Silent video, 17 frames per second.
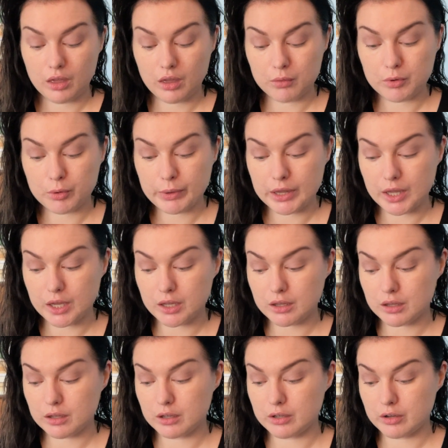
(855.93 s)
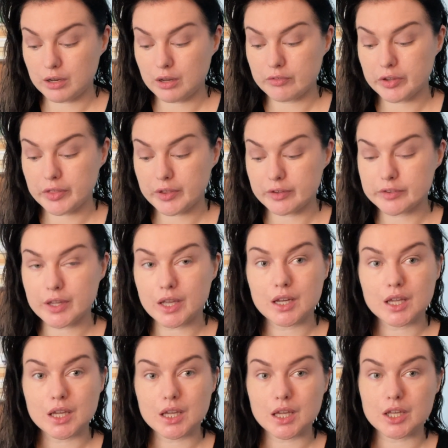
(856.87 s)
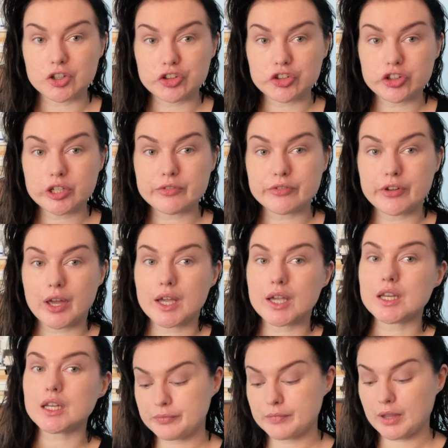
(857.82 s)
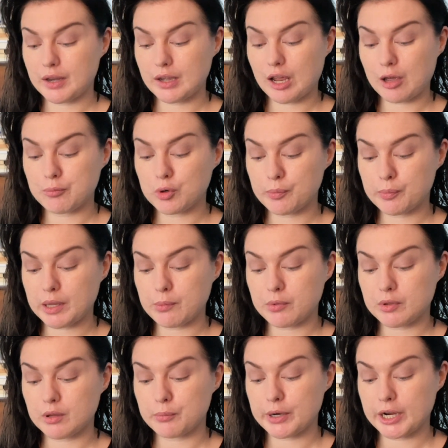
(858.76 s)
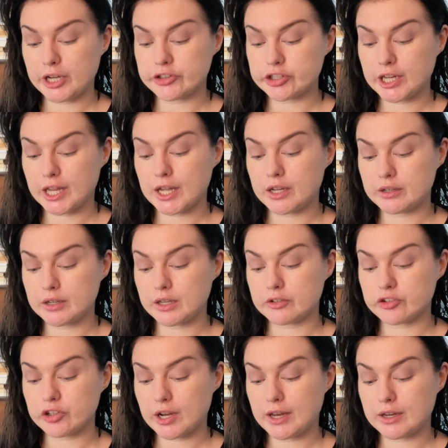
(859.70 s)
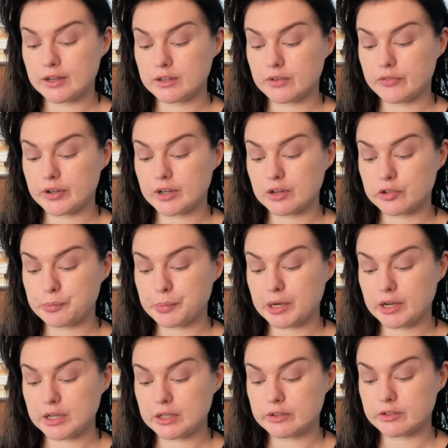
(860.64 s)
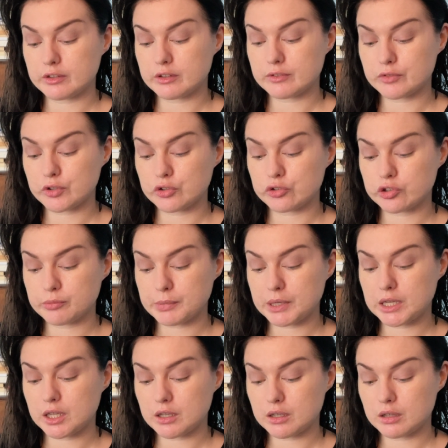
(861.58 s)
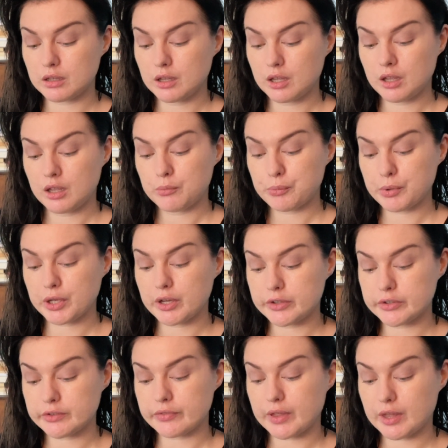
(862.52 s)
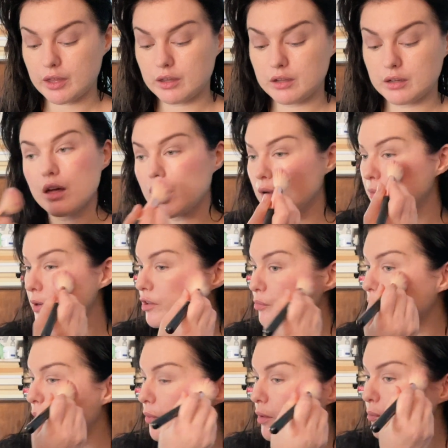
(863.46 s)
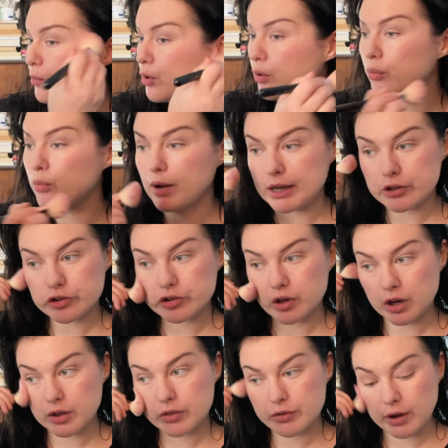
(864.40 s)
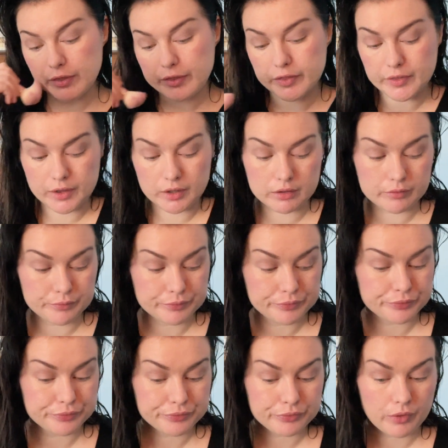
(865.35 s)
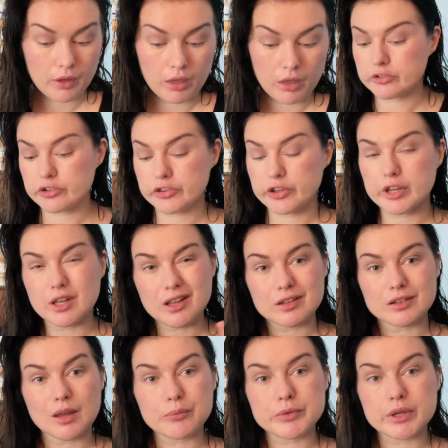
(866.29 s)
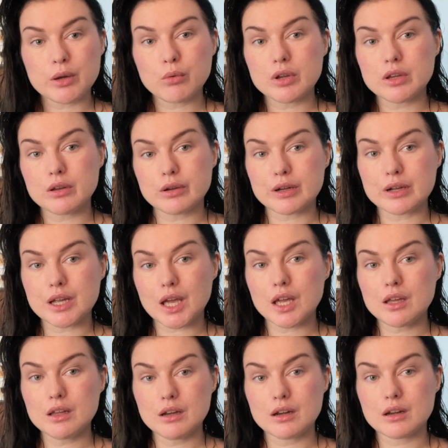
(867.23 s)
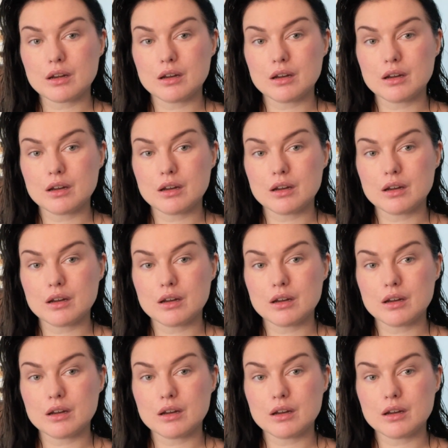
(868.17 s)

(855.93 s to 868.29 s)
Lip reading: But we're like, you know, everything's getting shitified, and now more people are branching out and trying different experiences of social media because of that. I mean, it's probably more wage growth rather than just like accepting what you can get.